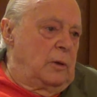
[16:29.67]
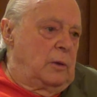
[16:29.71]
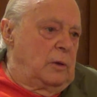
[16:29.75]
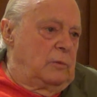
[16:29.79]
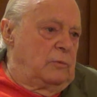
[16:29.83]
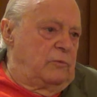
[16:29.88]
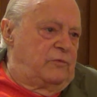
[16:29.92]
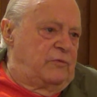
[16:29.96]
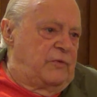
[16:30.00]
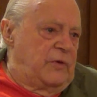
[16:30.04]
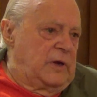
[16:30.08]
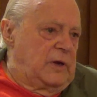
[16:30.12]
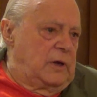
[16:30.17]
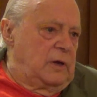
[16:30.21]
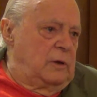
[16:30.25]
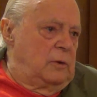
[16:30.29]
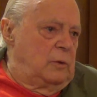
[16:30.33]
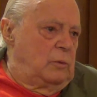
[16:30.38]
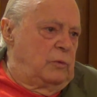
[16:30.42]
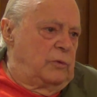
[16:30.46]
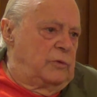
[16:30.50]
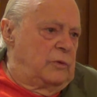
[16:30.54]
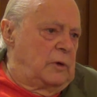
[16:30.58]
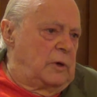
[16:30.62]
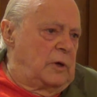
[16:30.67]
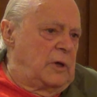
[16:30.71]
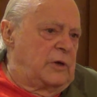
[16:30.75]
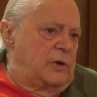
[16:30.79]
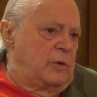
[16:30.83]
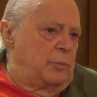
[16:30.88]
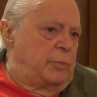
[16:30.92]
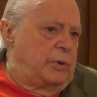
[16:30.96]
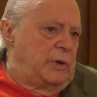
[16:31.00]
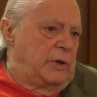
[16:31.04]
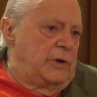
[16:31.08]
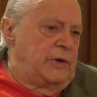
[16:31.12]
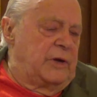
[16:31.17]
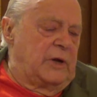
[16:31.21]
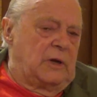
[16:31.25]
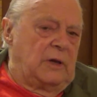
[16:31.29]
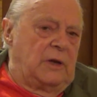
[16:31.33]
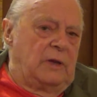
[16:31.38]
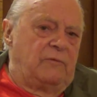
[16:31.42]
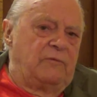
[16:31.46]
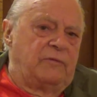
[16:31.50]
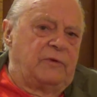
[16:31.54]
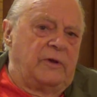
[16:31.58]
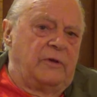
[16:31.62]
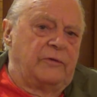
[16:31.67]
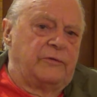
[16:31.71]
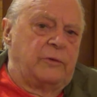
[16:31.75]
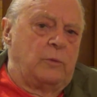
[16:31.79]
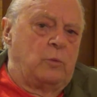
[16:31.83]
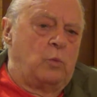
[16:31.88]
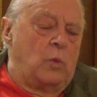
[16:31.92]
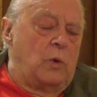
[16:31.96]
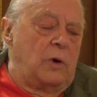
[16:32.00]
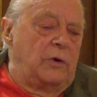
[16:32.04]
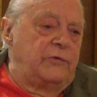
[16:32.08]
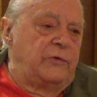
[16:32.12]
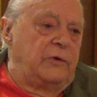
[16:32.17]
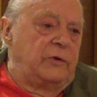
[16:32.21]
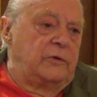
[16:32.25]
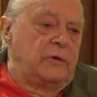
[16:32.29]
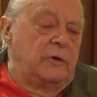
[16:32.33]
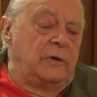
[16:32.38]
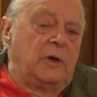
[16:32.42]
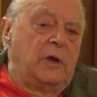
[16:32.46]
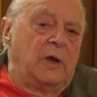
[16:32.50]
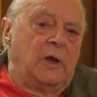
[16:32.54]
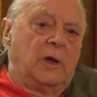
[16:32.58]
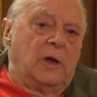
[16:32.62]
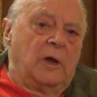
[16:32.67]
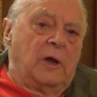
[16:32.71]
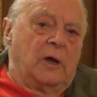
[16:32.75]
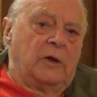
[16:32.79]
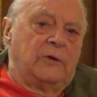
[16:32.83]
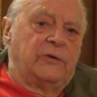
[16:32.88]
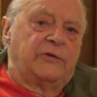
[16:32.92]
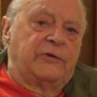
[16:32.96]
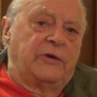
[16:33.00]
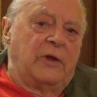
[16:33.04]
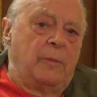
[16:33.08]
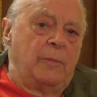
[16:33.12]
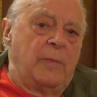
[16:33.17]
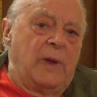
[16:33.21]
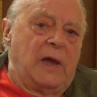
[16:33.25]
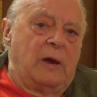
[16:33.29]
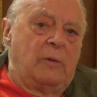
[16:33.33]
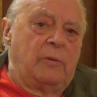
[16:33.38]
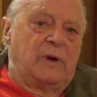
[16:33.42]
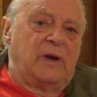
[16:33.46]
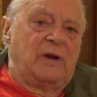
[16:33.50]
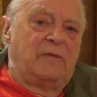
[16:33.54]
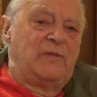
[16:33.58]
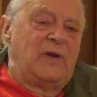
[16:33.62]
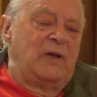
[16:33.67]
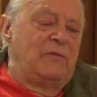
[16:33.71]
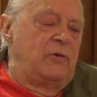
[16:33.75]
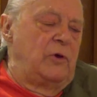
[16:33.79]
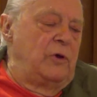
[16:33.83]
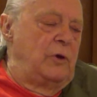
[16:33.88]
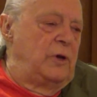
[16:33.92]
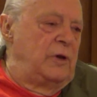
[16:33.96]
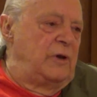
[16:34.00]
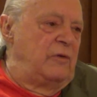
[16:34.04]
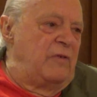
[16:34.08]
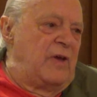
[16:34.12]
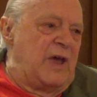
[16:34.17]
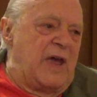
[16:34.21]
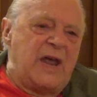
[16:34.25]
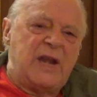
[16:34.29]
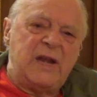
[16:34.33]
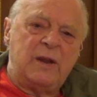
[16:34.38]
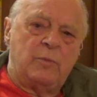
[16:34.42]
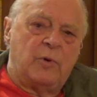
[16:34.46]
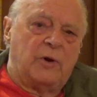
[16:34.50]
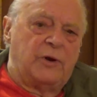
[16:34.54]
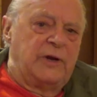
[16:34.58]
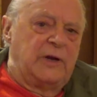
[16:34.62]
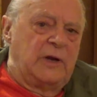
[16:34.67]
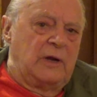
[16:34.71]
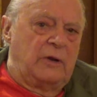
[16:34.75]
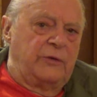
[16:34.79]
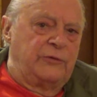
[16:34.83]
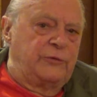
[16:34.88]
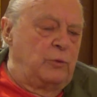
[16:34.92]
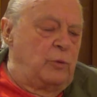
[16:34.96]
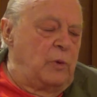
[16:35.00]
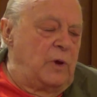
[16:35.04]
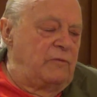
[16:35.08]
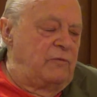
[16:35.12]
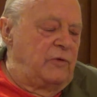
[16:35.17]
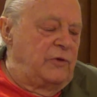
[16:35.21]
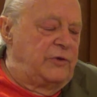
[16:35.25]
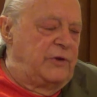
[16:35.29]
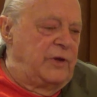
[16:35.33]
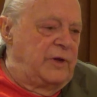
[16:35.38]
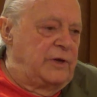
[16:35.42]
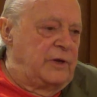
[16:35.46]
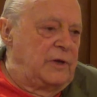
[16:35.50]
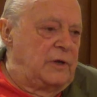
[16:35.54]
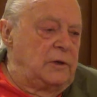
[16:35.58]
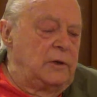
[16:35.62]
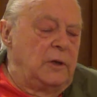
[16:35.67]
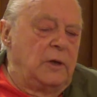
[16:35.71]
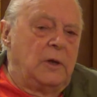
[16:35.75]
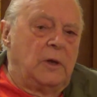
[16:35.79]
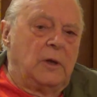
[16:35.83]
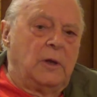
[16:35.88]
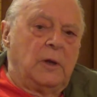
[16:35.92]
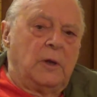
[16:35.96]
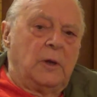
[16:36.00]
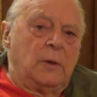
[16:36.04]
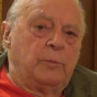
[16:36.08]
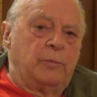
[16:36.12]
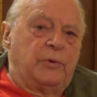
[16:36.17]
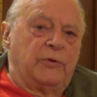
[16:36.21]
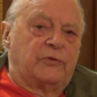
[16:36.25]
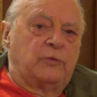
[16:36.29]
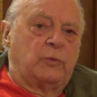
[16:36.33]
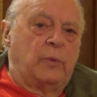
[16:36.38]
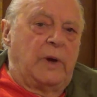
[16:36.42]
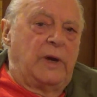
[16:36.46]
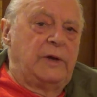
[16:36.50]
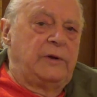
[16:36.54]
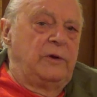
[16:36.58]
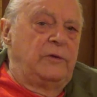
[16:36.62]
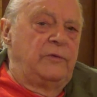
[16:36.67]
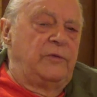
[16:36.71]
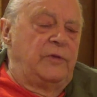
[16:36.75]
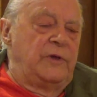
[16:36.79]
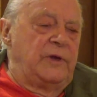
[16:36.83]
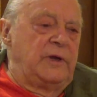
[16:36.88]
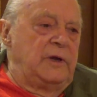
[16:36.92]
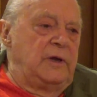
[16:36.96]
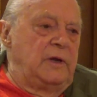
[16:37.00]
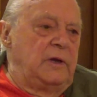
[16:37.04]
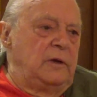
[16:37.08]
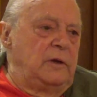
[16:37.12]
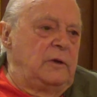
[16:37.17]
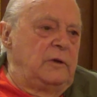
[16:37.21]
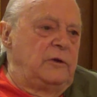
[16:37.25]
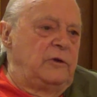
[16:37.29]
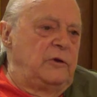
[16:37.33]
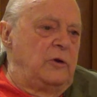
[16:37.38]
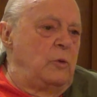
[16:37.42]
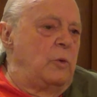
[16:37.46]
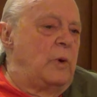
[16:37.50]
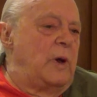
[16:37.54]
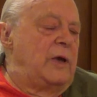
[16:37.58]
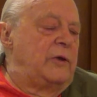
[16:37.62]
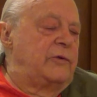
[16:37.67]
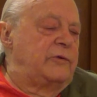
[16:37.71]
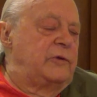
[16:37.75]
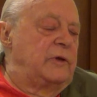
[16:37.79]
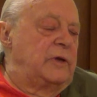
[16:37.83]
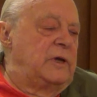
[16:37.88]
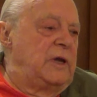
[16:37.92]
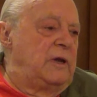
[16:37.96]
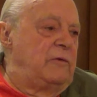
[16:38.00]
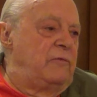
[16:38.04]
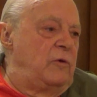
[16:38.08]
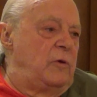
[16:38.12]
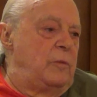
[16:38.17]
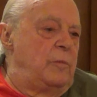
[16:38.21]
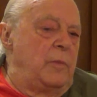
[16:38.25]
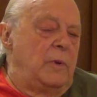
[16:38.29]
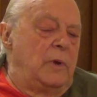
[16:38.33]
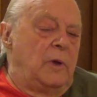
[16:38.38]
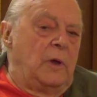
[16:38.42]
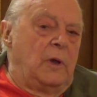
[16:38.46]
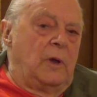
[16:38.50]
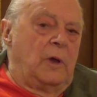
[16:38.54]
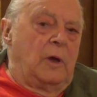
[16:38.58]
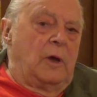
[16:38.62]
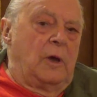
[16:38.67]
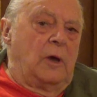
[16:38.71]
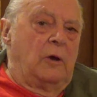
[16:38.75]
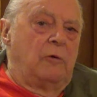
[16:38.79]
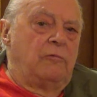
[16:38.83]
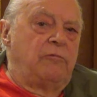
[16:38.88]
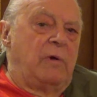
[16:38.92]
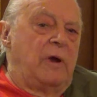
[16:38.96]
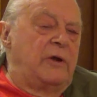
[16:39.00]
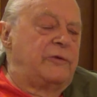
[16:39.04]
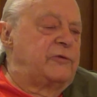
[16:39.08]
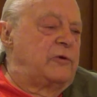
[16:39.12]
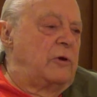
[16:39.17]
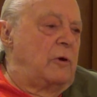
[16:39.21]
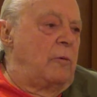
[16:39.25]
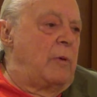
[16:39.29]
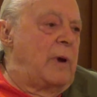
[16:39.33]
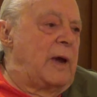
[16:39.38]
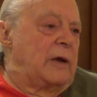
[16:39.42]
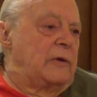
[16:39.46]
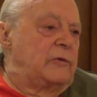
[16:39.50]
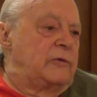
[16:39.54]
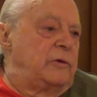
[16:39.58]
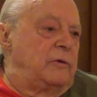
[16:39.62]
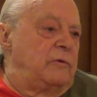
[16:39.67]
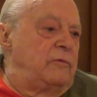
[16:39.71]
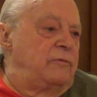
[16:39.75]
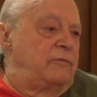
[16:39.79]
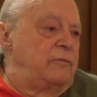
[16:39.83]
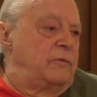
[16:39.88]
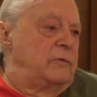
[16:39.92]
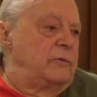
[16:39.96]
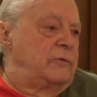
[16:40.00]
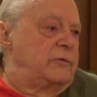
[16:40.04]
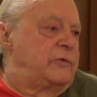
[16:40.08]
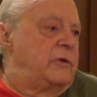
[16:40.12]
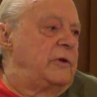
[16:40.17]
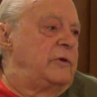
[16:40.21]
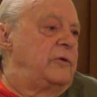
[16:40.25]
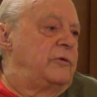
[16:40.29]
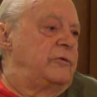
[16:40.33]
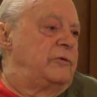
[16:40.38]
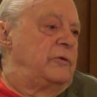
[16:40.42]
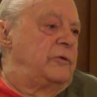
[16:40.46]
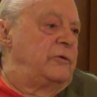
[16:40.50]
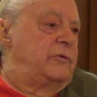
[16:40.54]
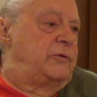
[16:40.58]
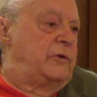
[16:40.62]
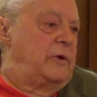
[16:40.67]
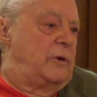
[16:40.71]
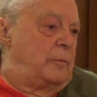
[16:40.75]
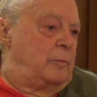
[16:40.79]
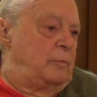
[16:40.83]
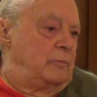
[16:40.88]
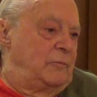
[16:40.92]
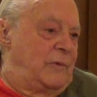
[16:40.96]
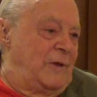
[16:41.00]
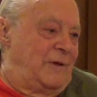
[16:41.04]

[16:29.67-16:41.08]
figure with a lot of political influence in Washington. And somehow, and I've never heard of anybody else who ever did it, persuaded the US to give him a retroactive citizenship.